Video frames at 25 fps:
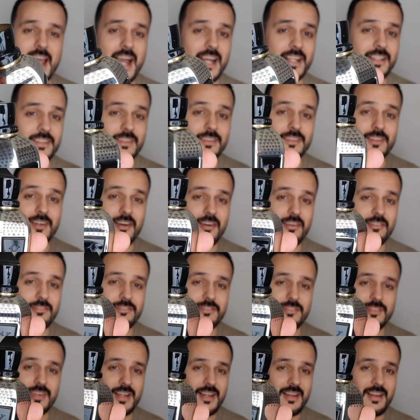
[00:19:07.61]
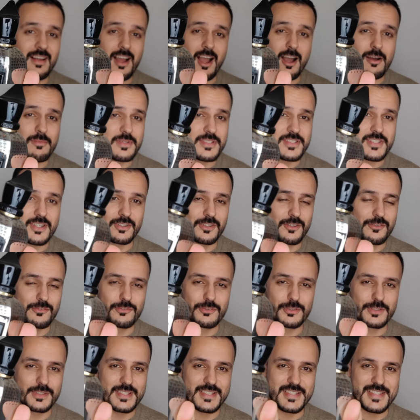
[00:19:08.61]
I'm a sucker
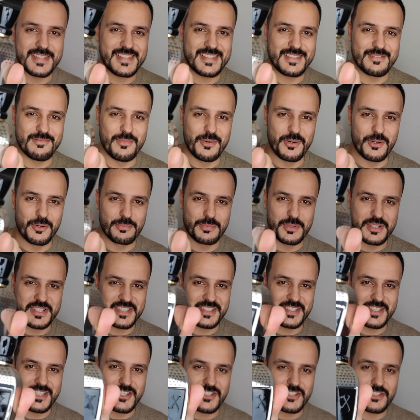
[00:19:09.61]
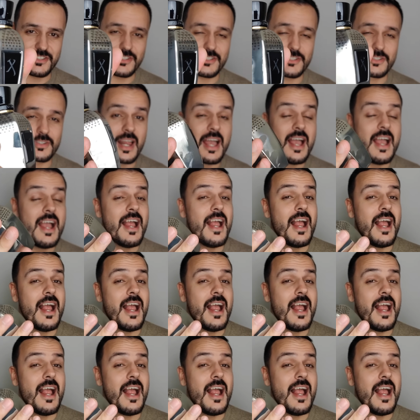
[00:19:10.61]
for this bottle presentation here.